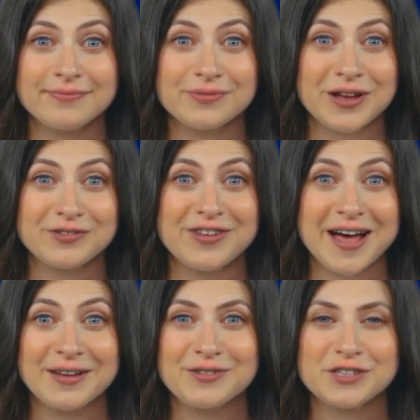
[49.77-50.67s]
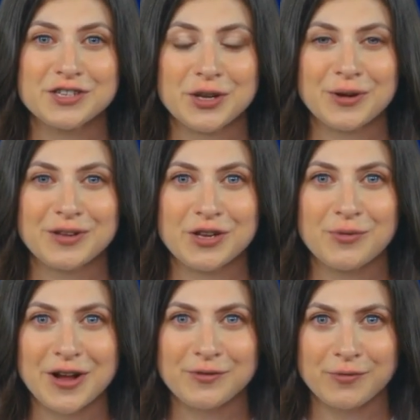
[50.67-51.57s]
Fun fact Did you know that
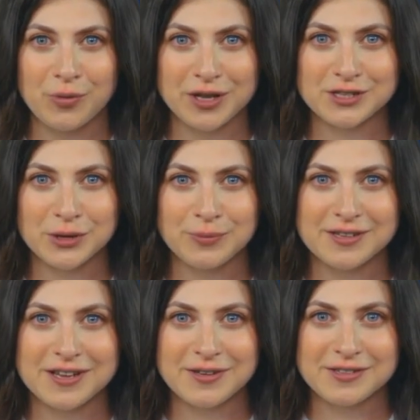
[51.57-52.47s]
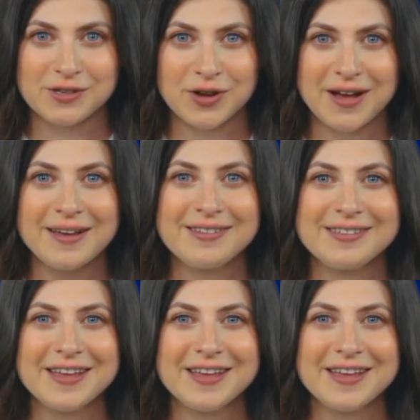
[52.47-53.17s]
around 42% of startups